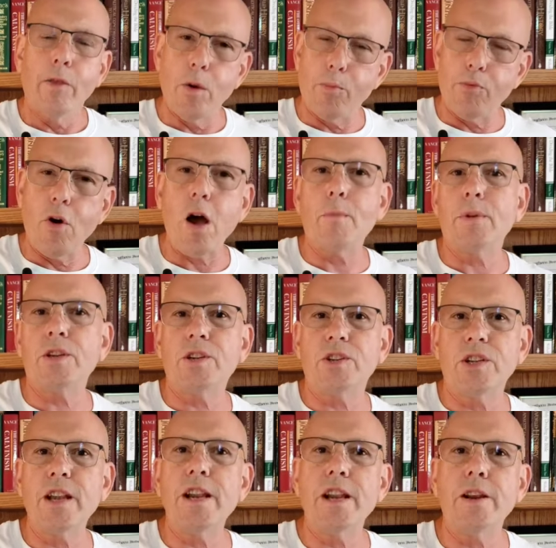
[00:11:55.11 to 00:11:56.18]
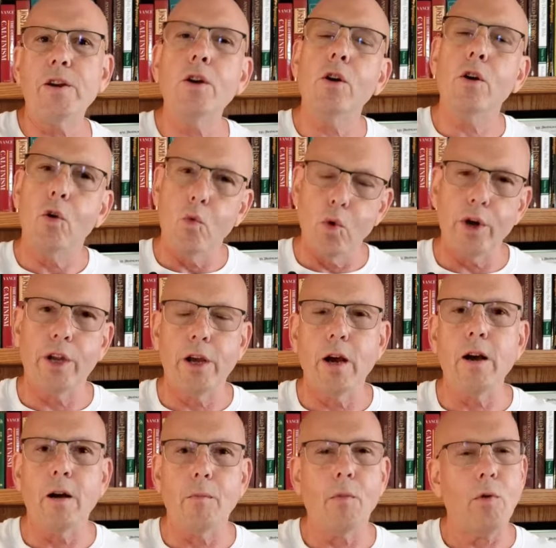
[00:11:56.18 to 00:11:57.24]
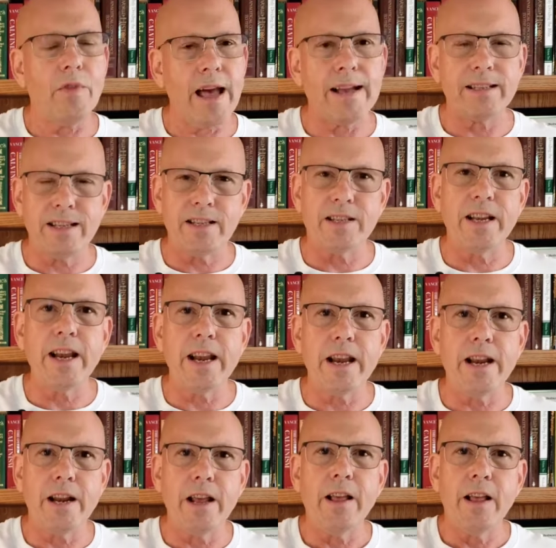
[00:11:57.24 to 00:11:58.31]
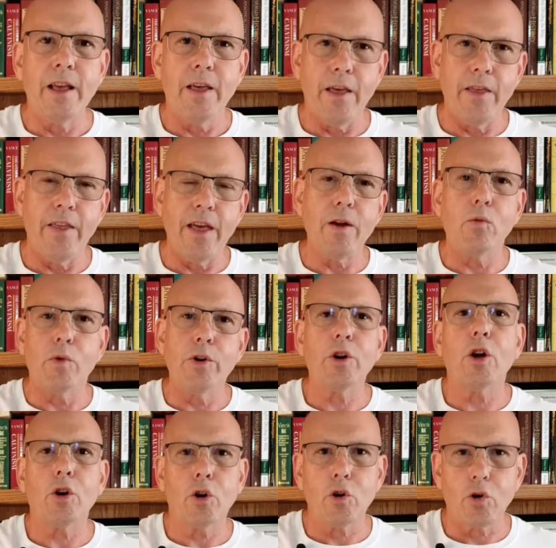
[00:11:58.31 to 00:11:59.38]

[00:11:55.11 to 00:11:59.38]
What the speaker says: the promised seed would come, that seed that would